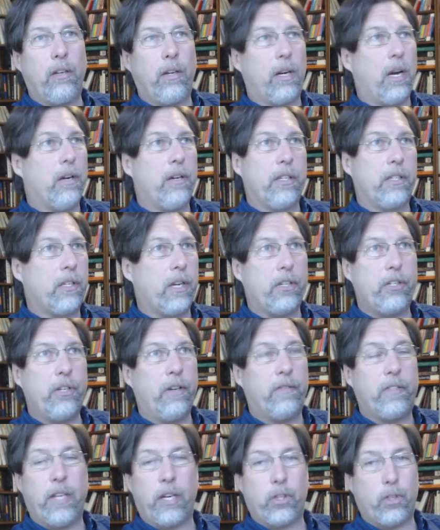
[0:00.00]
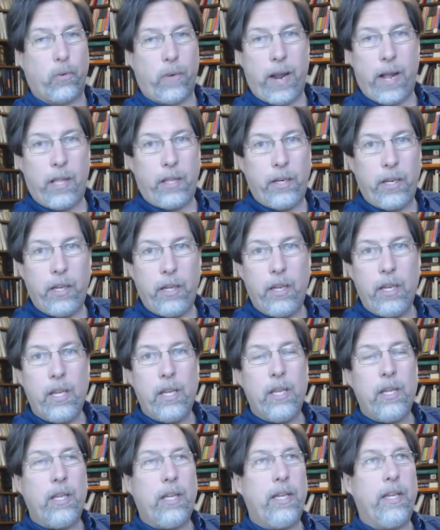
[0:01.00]
look, our discussion of sexuality
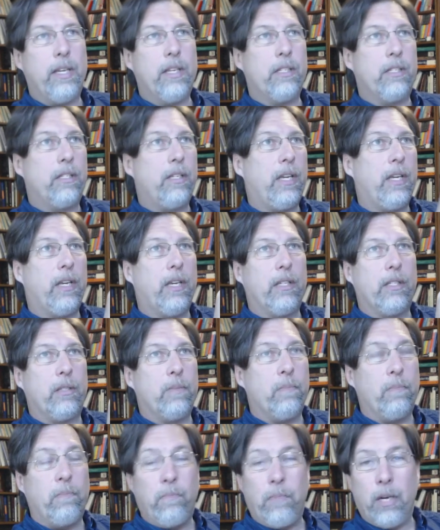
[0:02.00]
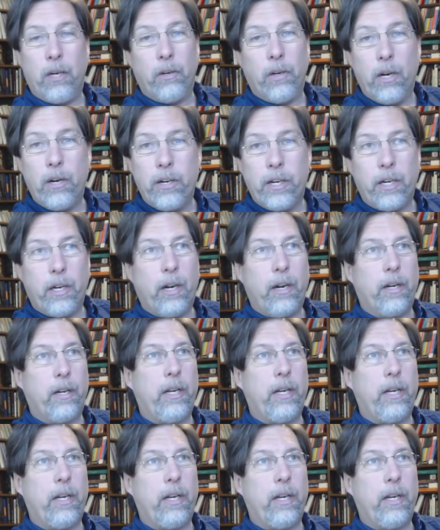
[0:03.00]
is mirrored in